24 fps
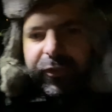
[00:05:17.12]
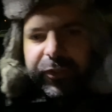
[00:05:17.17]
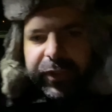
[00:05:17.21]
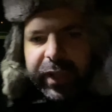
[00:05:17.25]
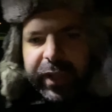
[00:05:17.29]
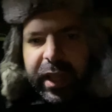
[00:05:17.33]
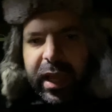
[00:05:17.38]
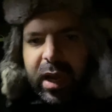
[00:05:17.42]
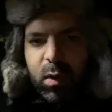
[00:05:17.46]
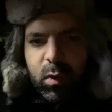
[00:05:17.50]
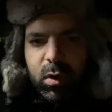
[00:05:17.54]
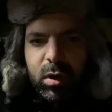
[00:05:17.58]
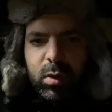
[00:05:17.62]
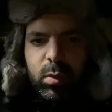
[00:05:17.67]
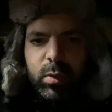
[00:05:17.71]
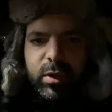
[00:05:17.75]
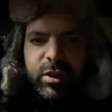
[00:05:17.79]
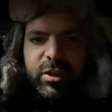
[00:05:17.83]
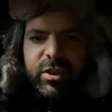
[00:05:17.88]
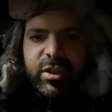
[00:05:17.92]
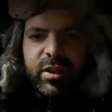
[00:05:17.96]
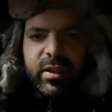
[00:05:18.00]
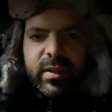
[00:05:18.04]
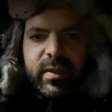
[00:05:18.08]
Flower,
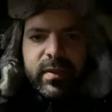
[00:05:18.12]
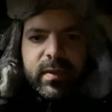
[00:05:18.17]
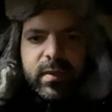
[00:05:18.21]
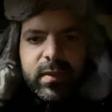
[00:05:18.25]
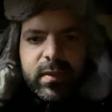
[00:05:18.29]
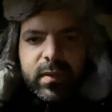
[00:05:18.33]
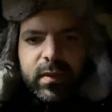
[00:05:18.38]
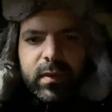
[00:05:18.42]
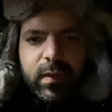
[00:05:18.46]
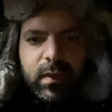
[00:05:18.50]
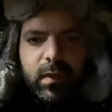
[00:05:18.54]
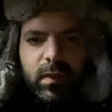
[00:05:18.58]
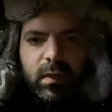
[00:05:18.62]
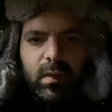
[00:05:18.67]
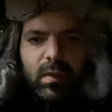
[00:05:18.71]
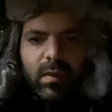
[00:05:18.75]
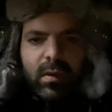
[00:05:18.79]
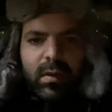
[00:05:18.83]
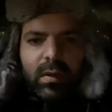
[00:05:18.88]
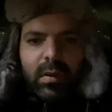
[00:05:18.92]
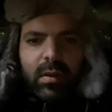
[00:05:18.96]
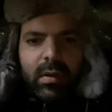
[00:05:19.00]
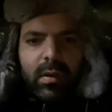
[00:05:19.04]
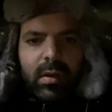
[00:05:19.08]
which is
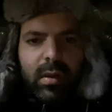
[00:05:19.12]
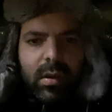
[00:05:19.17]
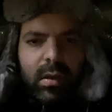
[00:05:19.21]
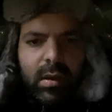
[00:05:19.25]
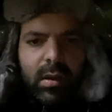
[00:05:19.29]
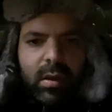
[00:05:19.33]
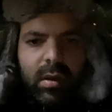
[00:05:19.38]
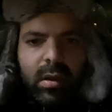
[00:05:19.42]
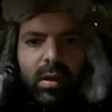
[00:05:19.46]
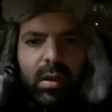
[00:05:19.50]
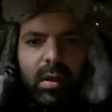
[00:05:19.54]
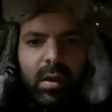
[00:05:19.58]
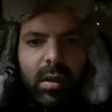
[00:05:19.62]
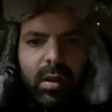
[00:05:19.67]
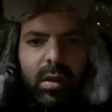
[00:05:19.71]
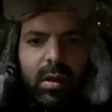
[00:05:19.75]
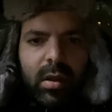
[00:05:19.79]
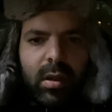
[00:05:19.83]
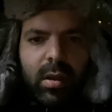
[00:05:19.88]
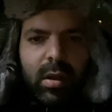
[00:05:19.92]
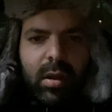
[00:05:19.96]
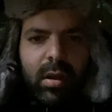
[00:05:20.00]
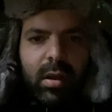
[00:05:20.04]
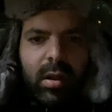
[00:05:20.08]

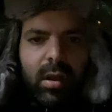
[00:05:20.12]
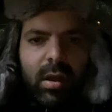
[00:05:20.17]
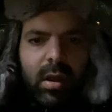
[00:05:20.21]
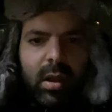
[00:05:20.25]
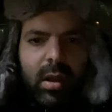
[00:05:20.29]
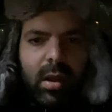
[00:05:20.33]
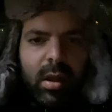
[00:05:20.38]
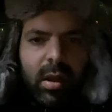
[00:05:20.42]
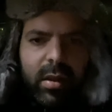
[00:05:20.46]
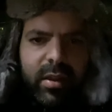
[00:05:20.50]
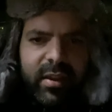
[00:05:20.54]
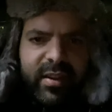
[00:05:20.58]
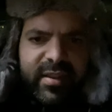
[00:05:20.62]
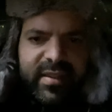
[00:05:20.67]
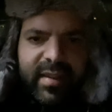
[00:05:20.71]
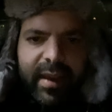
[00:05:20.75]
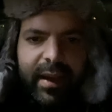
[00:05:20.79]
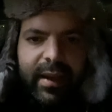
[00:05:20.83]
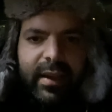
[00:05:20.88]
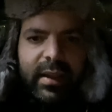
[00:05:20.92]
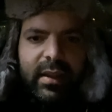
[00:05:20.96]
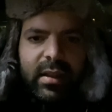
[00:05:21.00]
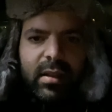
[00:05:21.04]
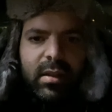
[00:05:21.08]
the
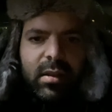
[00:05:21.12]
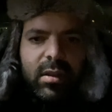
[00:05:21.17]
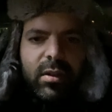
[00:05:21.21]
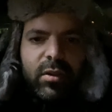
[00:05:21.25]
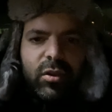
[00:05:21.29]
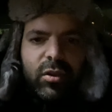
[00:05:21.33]
second